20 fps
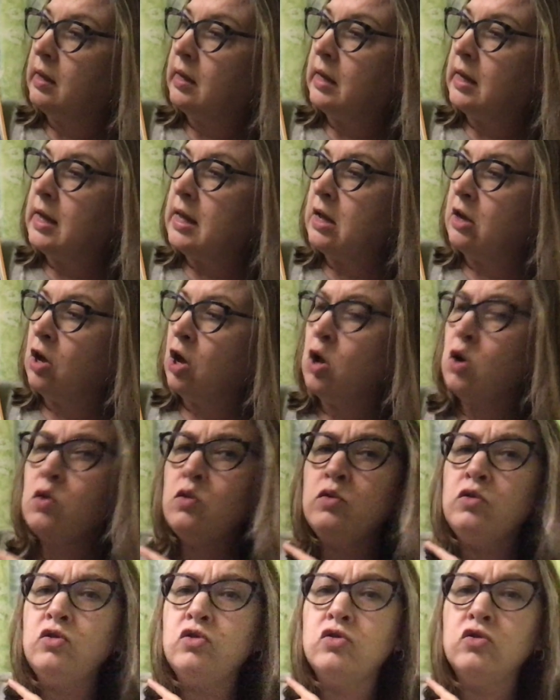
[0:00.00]
He
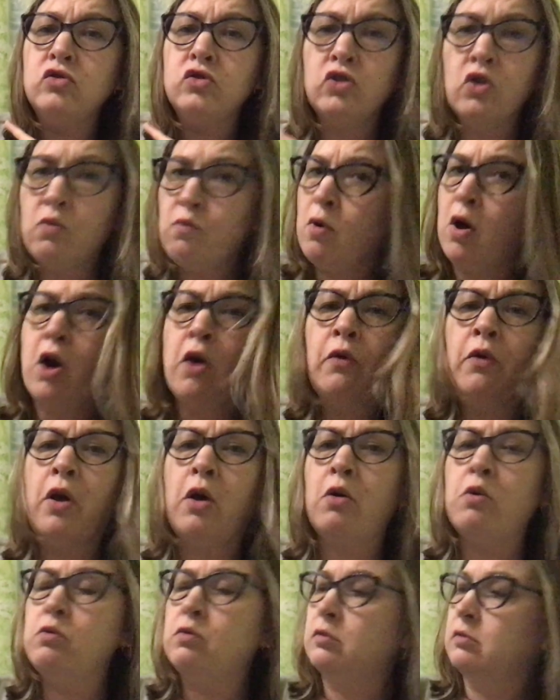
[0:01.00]
goes
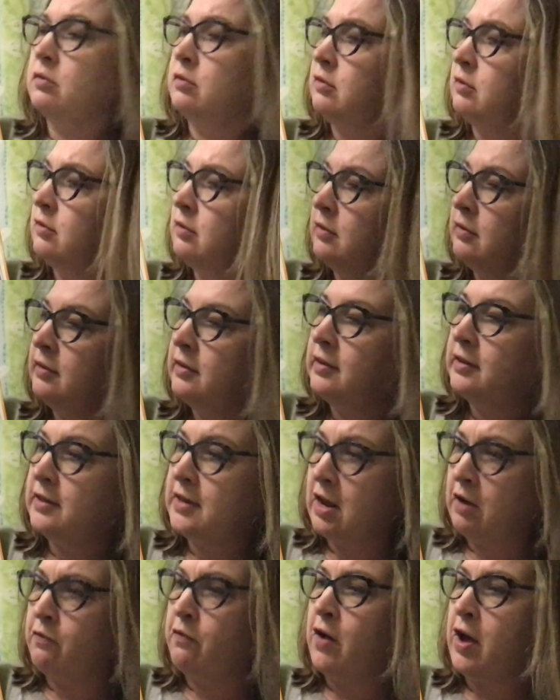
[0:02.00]
tomorrow,
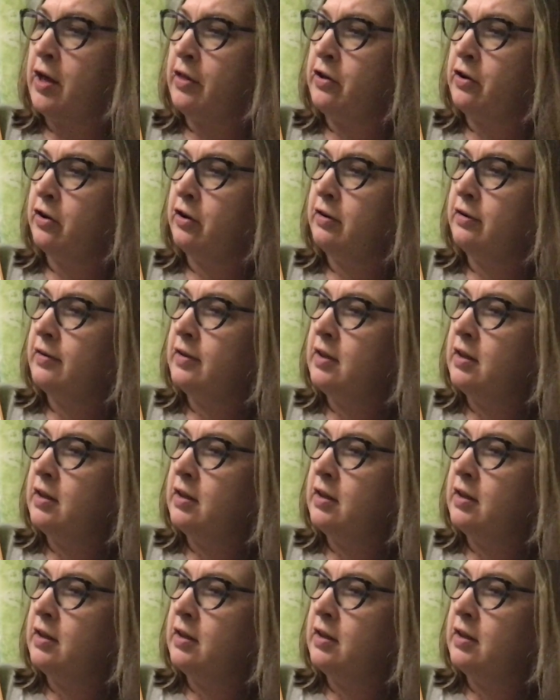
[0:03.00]
said Father.